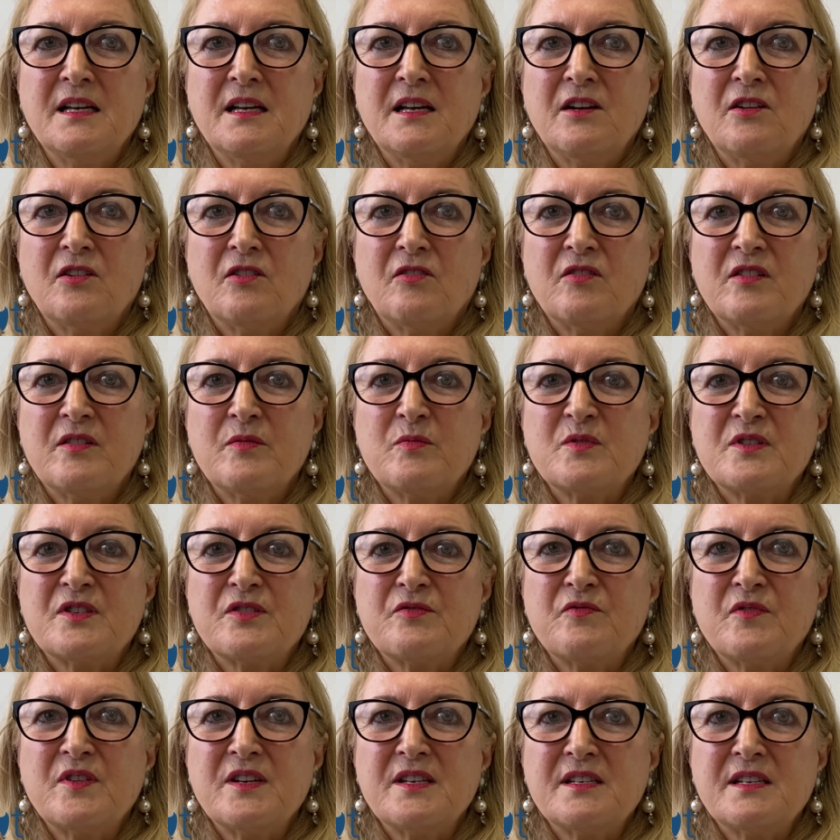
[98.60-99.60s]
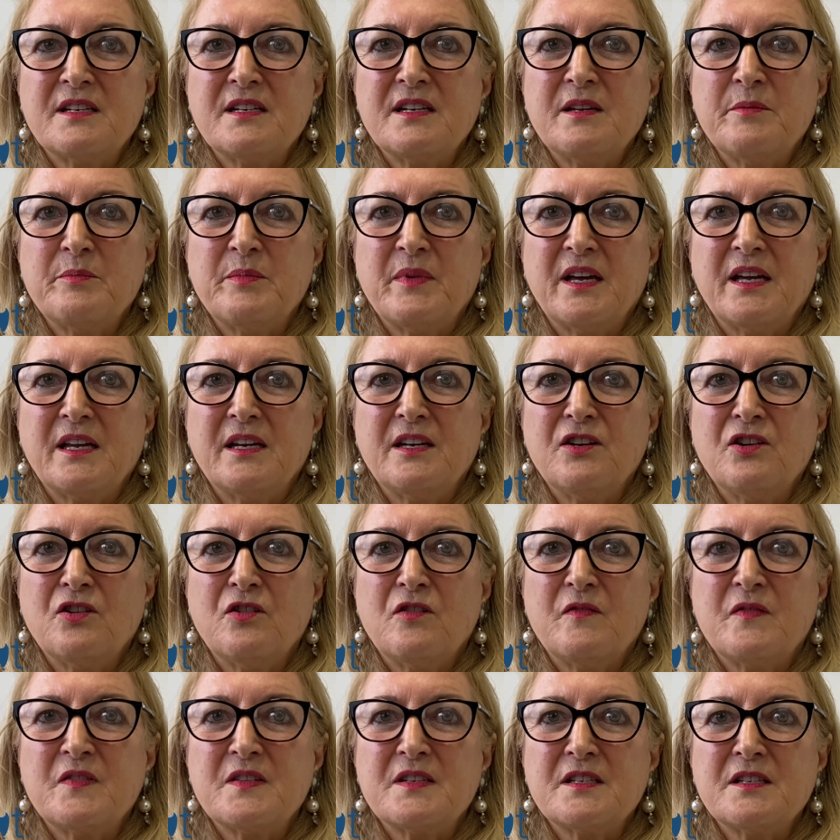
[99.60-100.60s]
Murray was recently made an
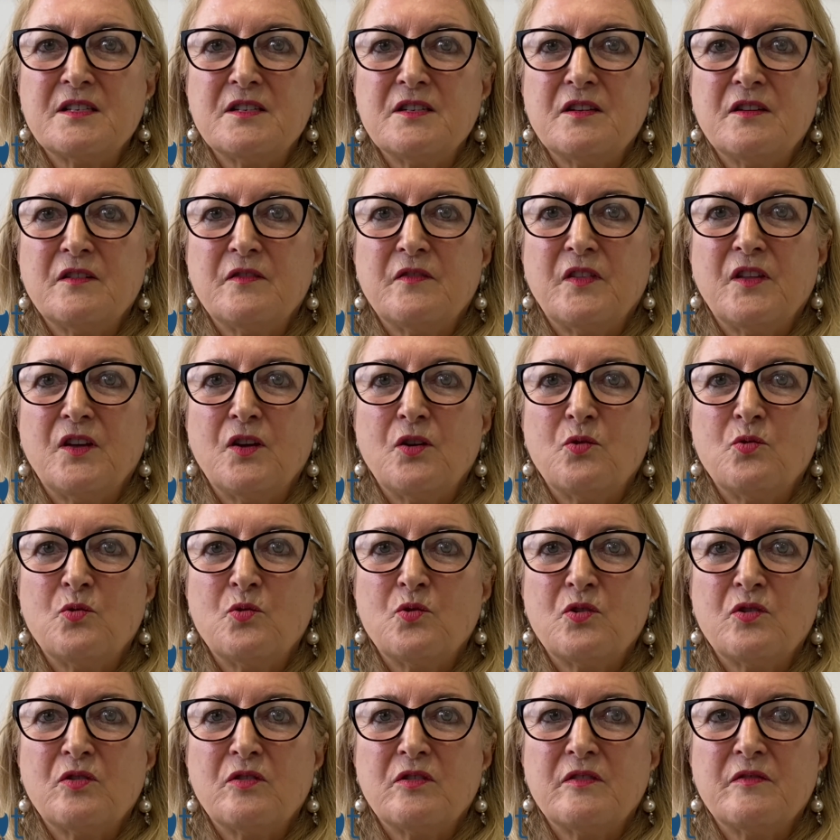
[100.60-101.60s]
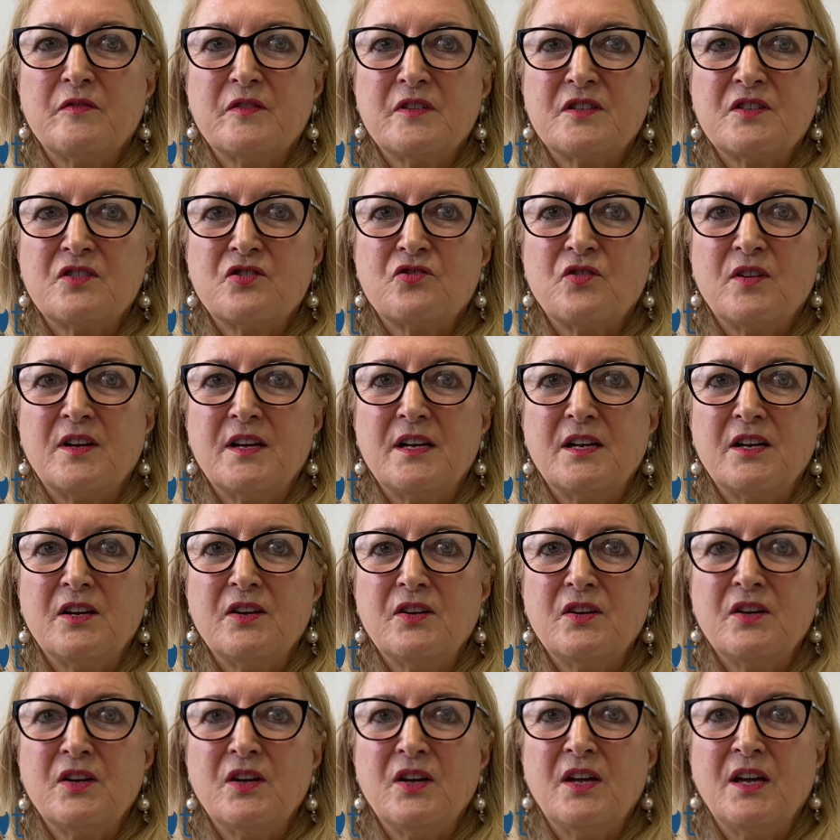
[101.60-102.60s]
Officer of the Order of
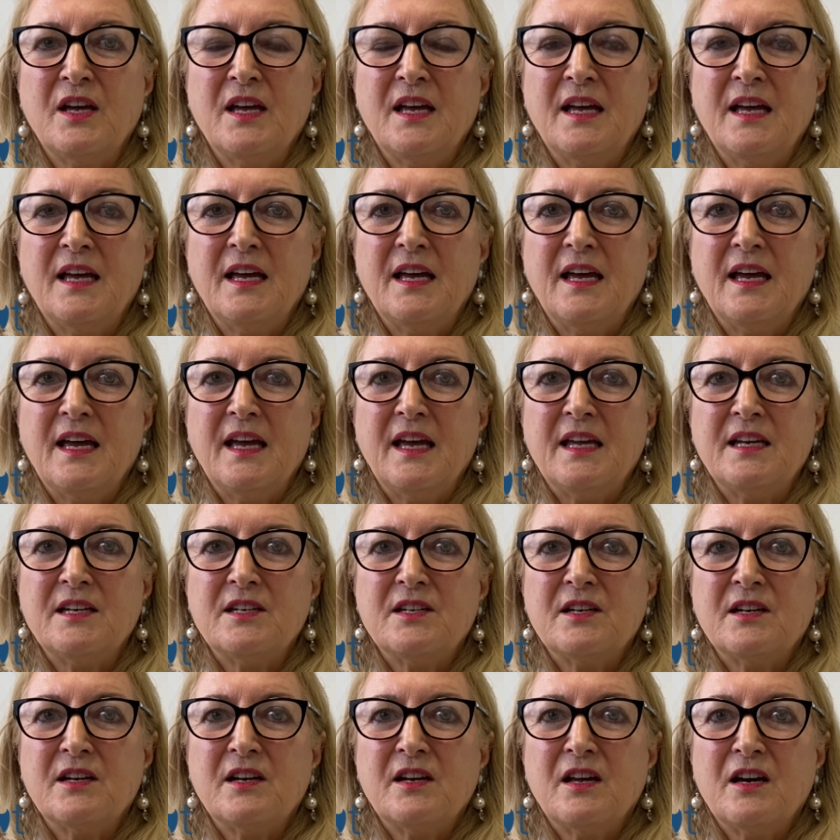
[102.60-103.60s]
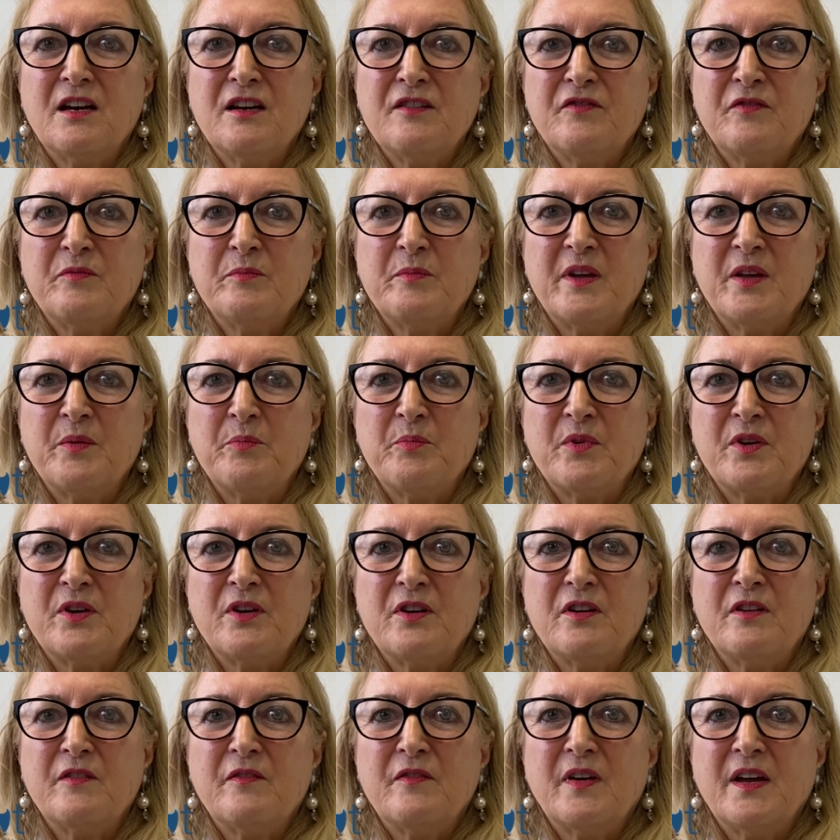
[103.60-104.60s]
Australia and a Life Member
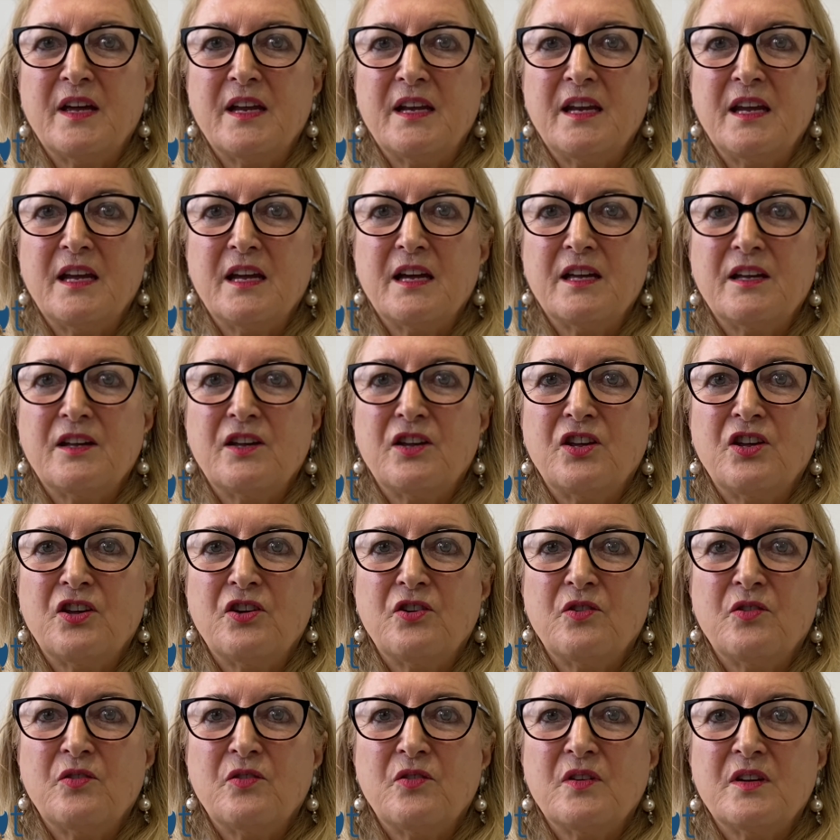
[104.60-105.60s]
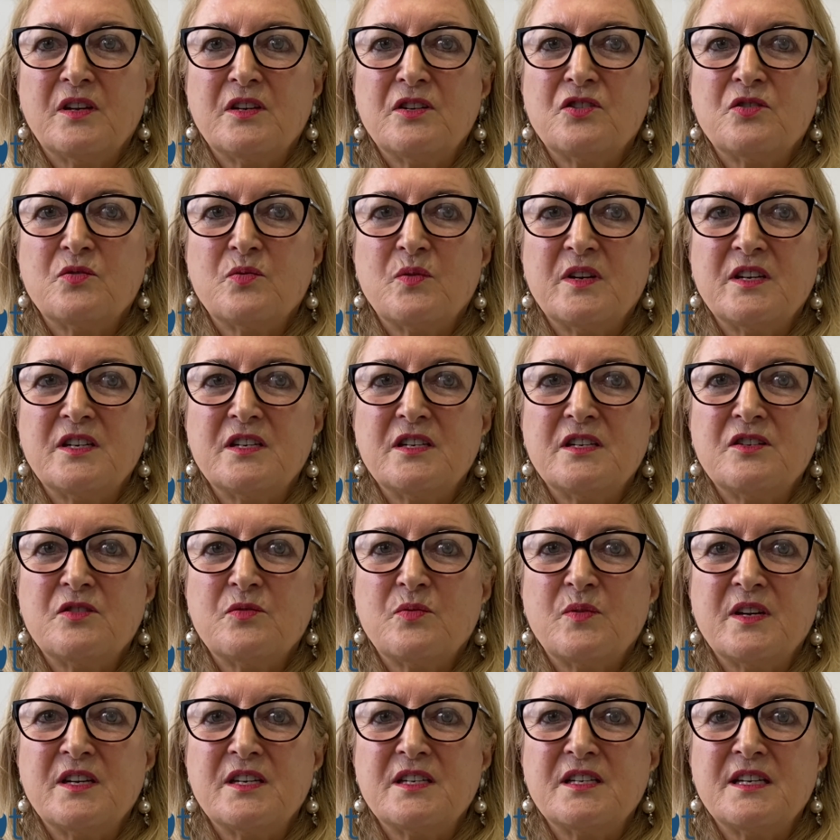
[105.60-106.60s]
of ADAQ in
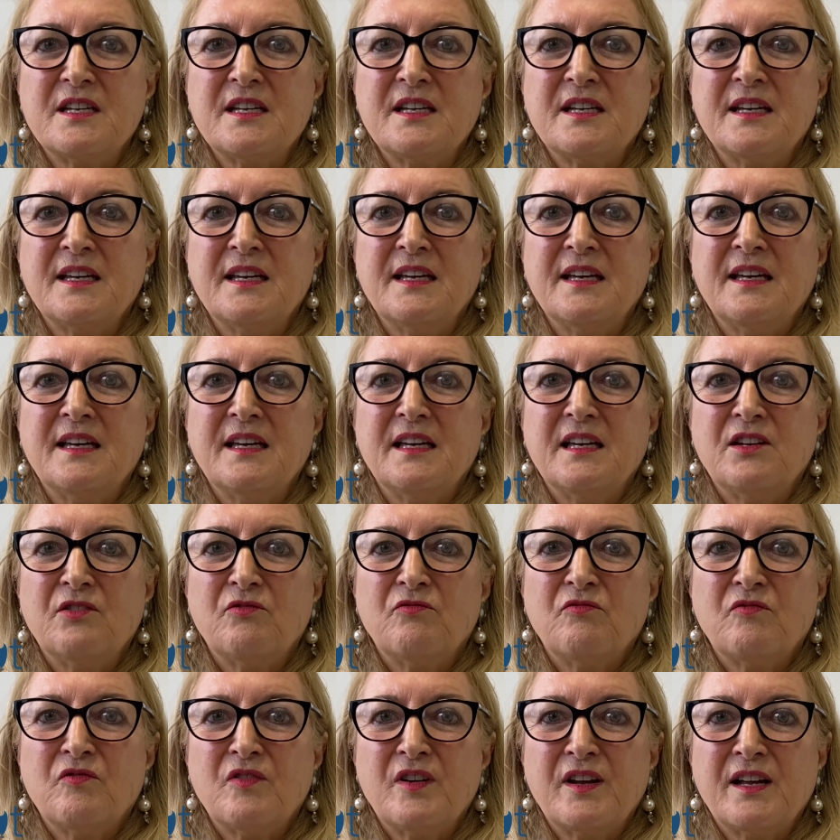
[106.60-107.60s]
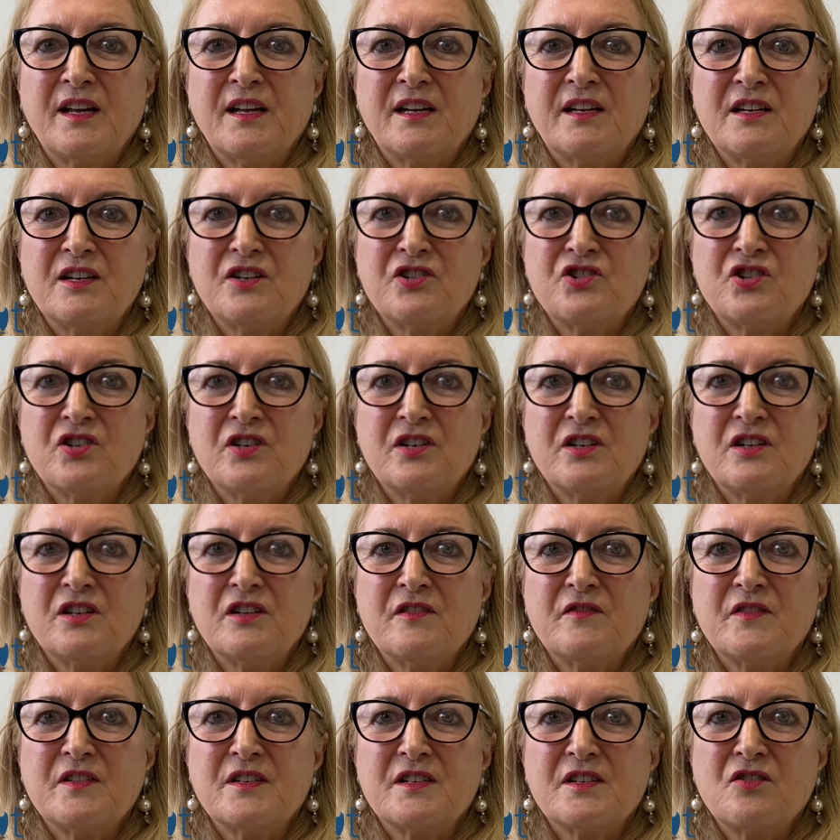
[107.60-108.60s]
2020 in recognition
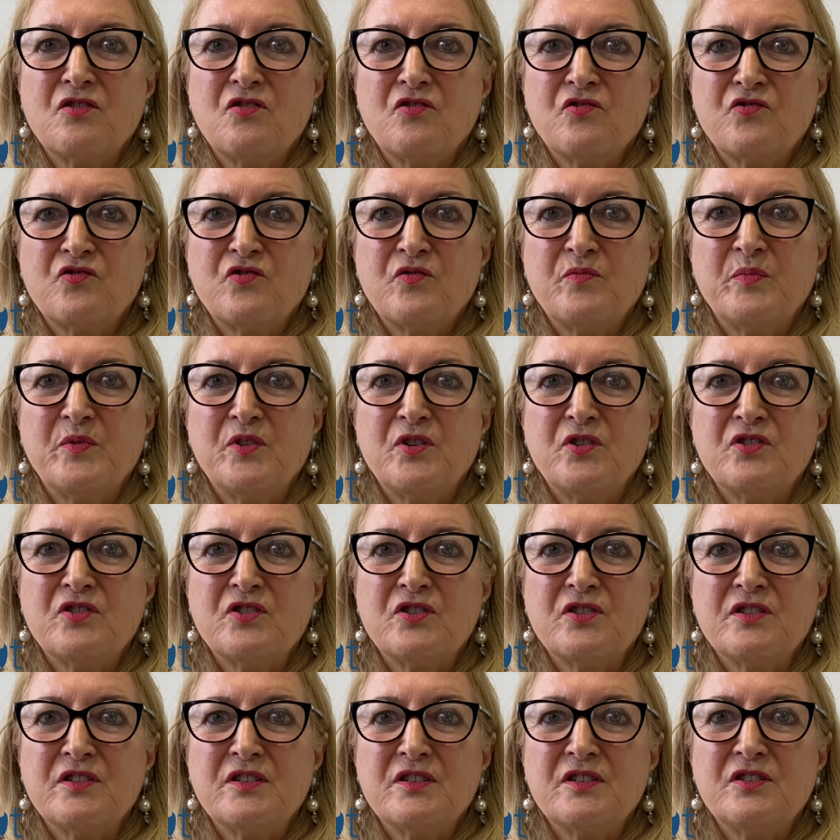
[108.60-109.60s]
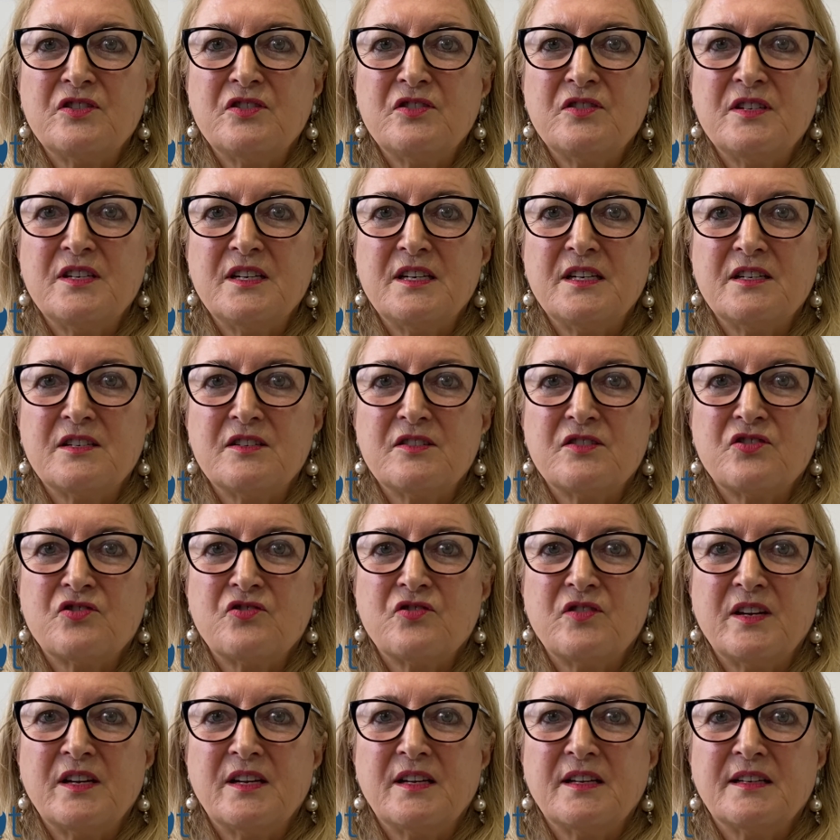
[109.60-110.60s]
of his contributions to
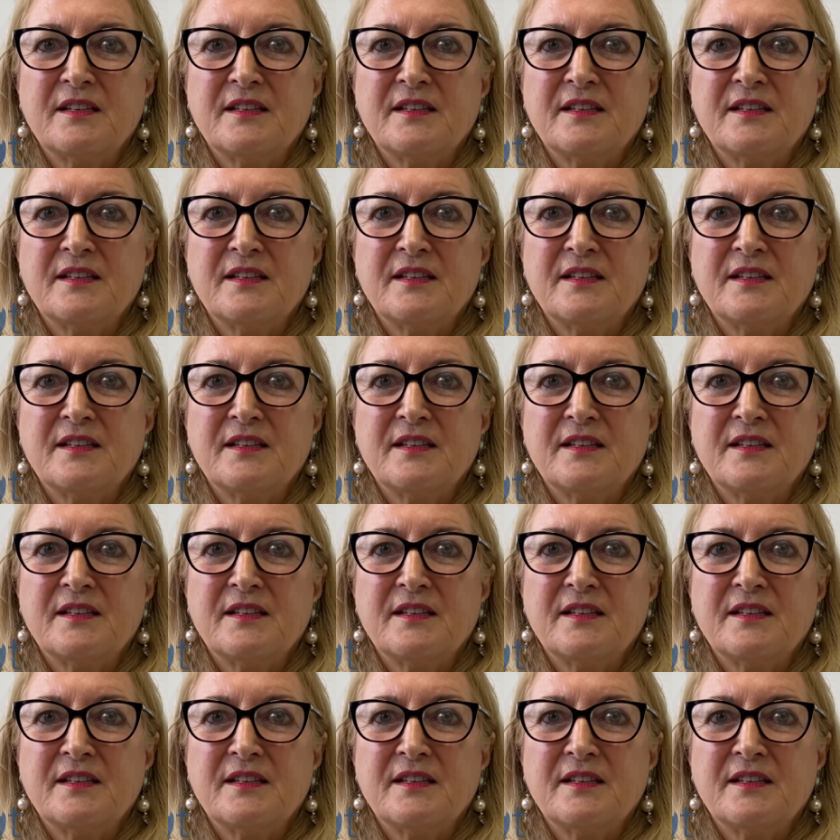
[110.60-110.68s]
dentistry.